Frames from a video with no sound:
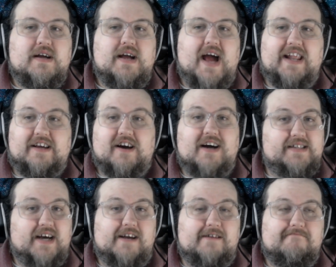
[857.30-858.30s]
And it got
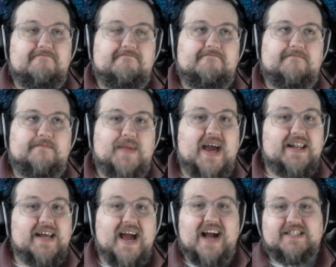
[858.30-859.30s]
done. And
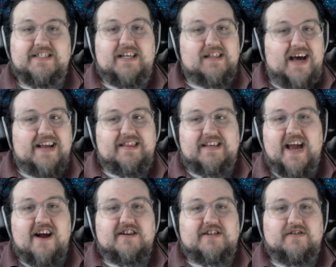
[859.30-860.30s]
I actually like the
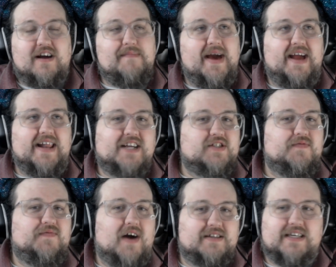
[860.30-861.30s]
character I made.
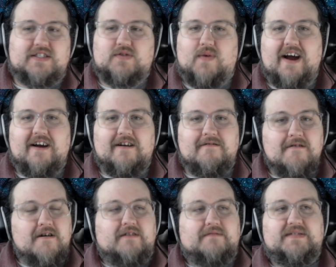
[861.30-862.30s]
Exofox Esquire
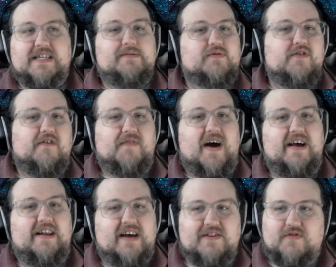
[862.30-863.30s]
seems real
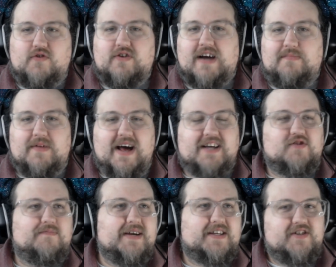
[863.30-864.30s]
fun. I drew a couple extra
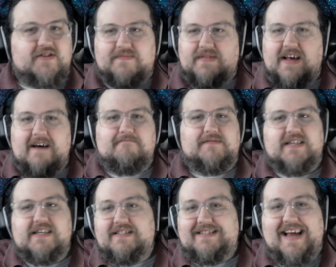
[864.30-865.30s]
pictures of them
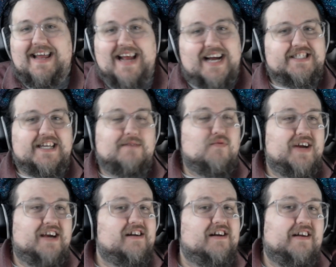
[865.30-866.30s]
since, and actually I'm
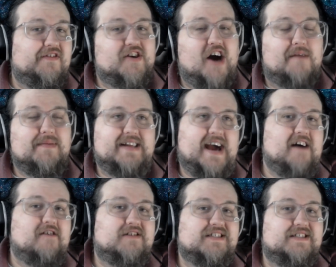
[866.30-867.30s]
working on another comic
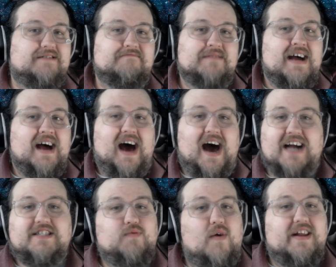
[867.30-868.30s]
now because I
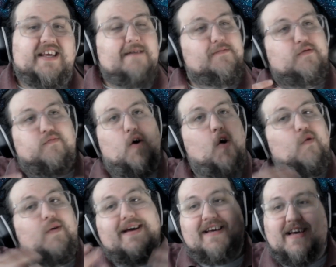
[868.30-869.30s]
just want to keep
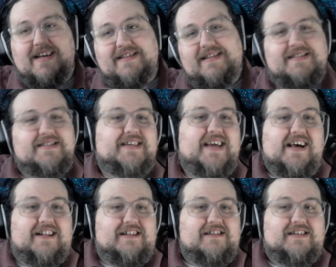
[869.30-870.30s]
growing in this
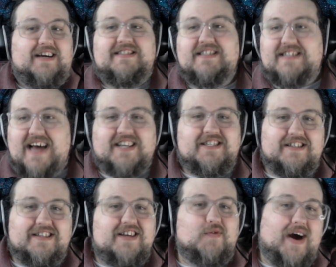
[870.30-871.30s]
skill because it's
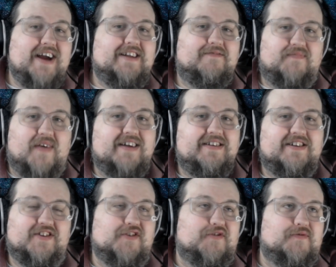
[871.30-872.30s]
actually quite fun to
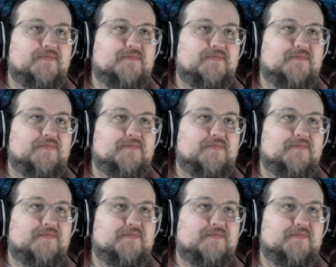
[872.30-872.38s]
do.